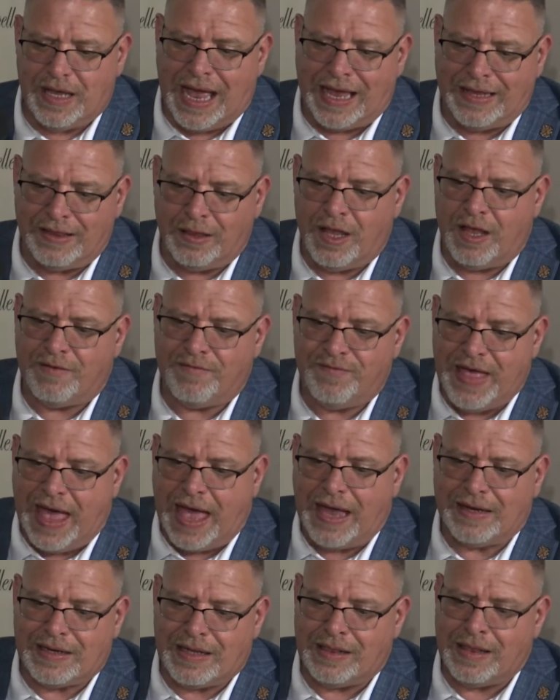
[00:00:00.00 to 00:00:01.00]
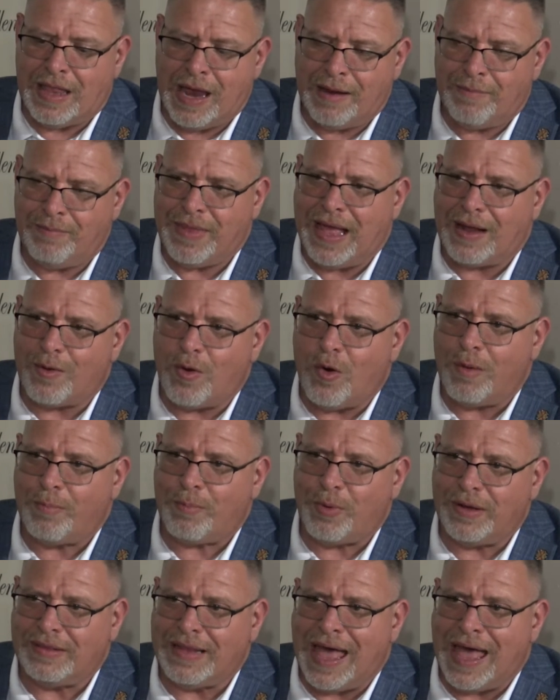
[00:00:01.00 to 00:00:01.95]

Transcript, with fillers: I love that climb that corporate